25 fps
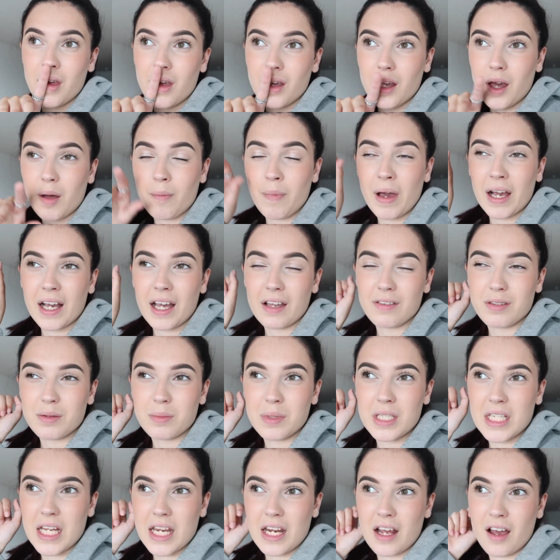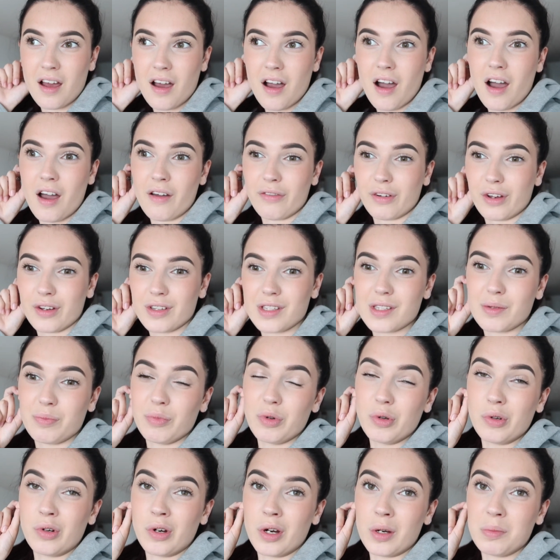come back, have some dinner. I've got a
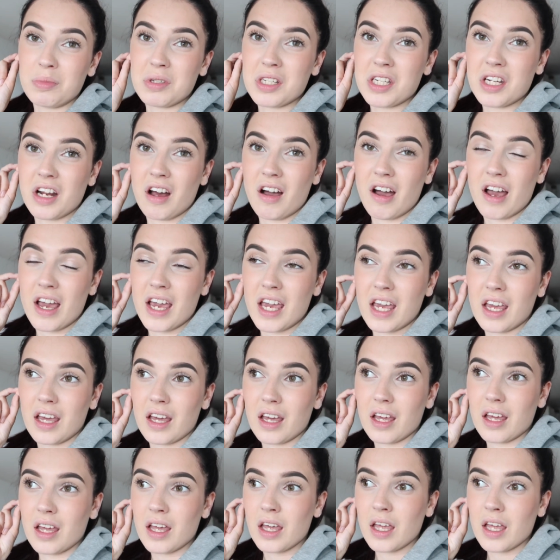small group tonight.